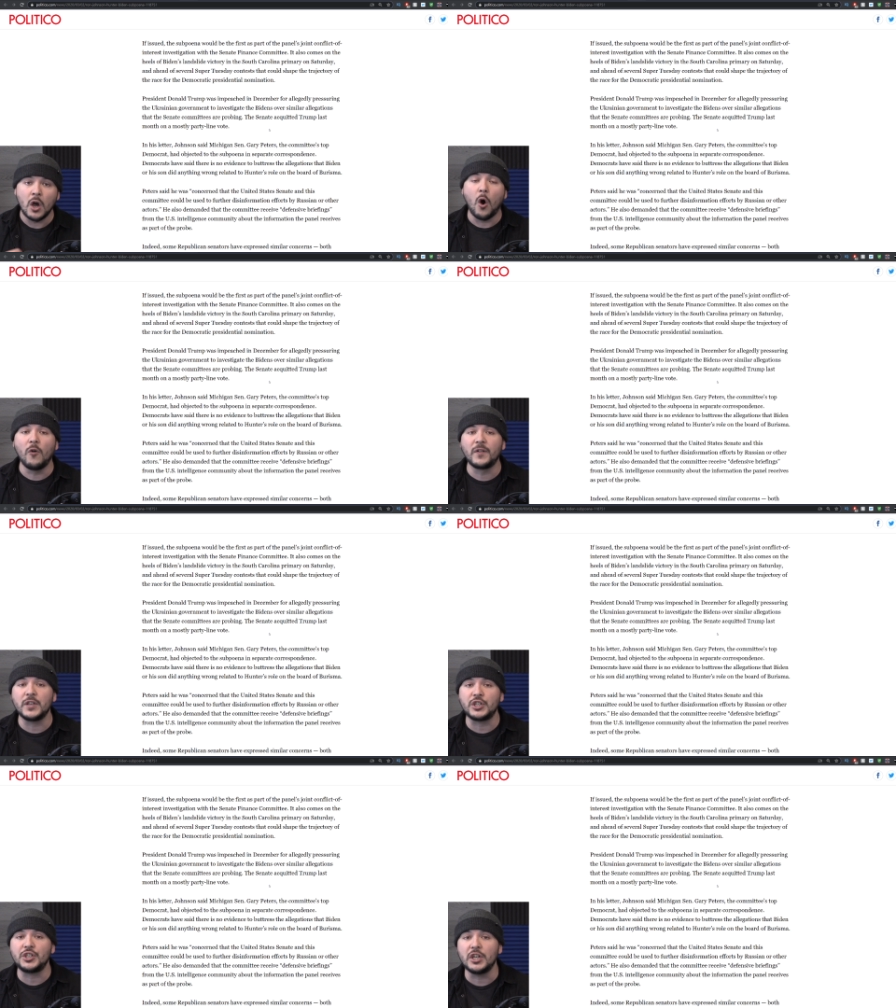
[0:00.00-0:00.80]
over the
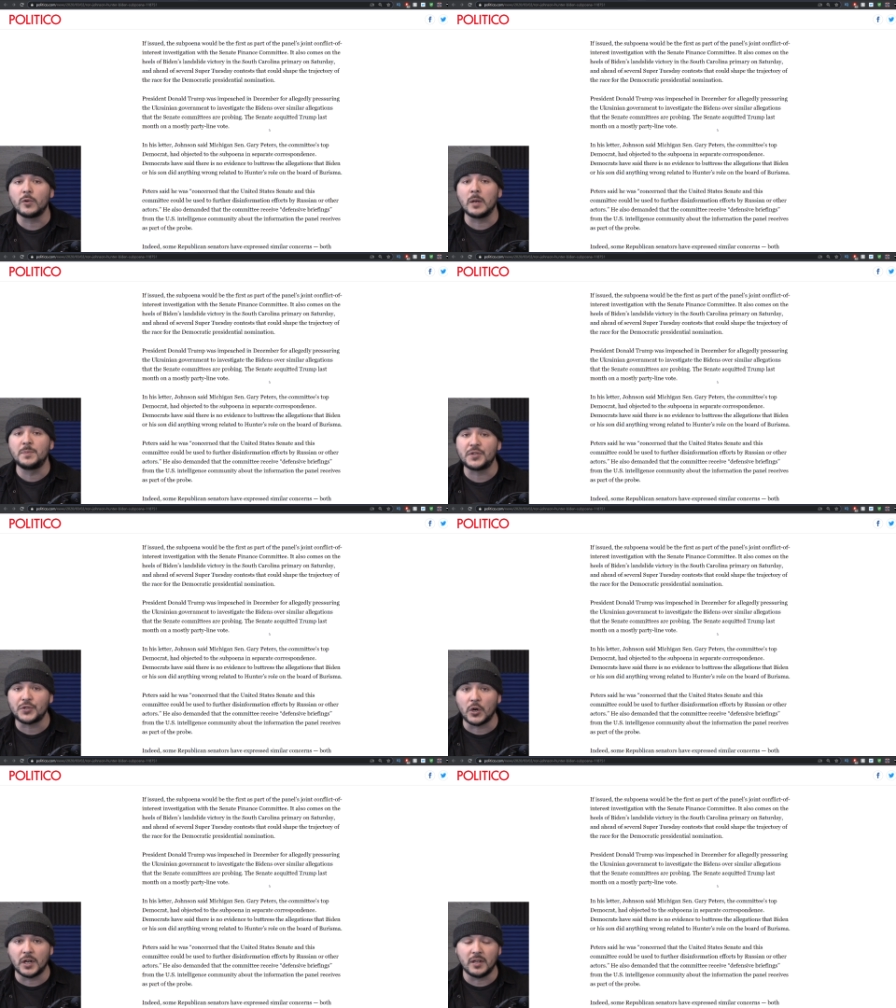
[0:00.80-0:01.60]
sheer
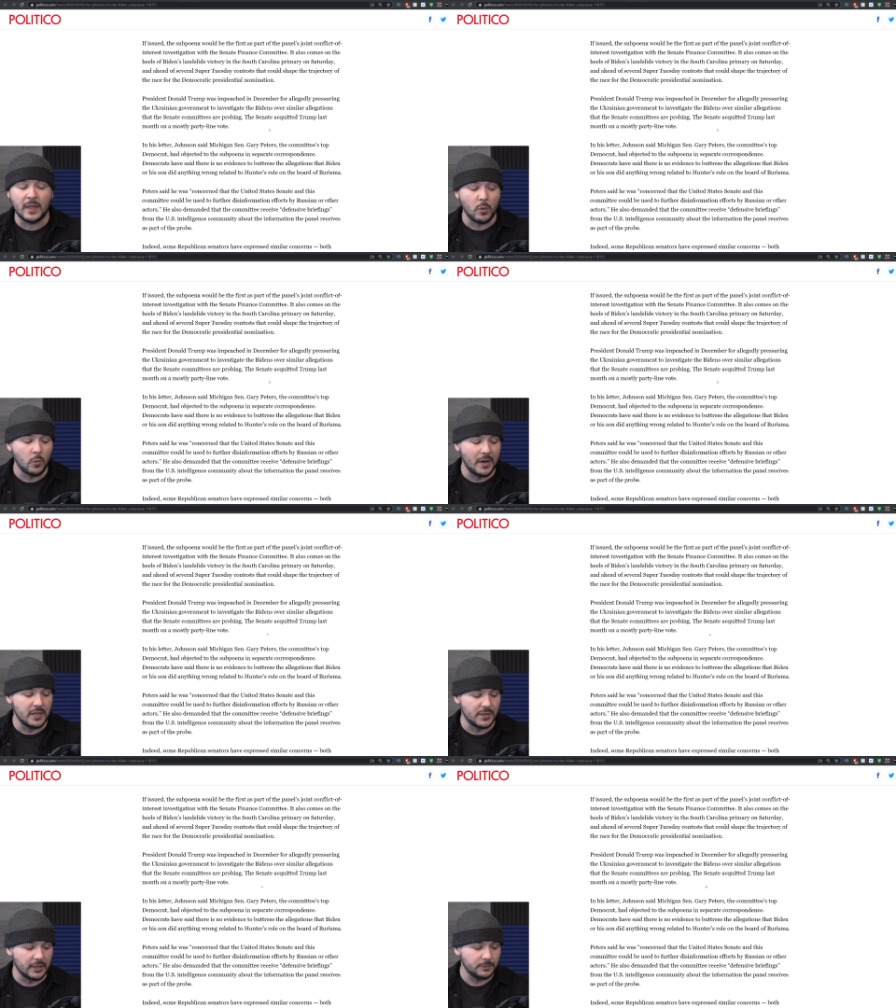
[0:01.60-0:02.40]
absurdity that we're
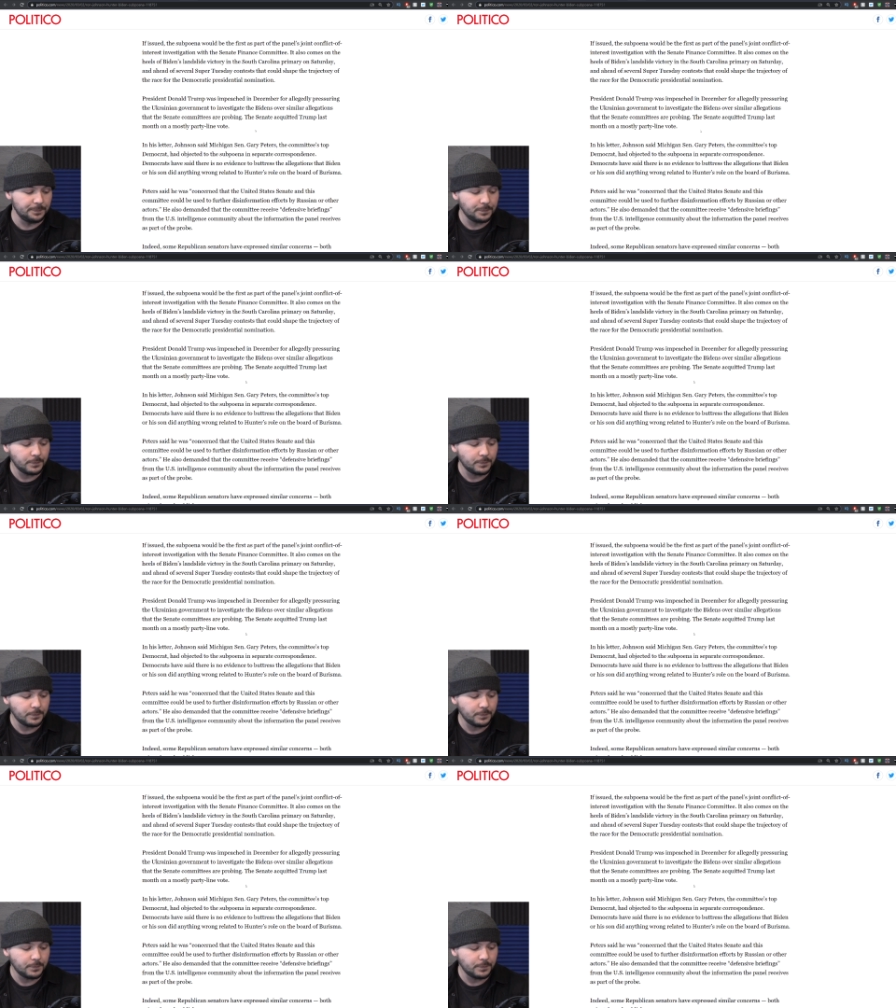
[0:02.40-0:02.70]
witnessing.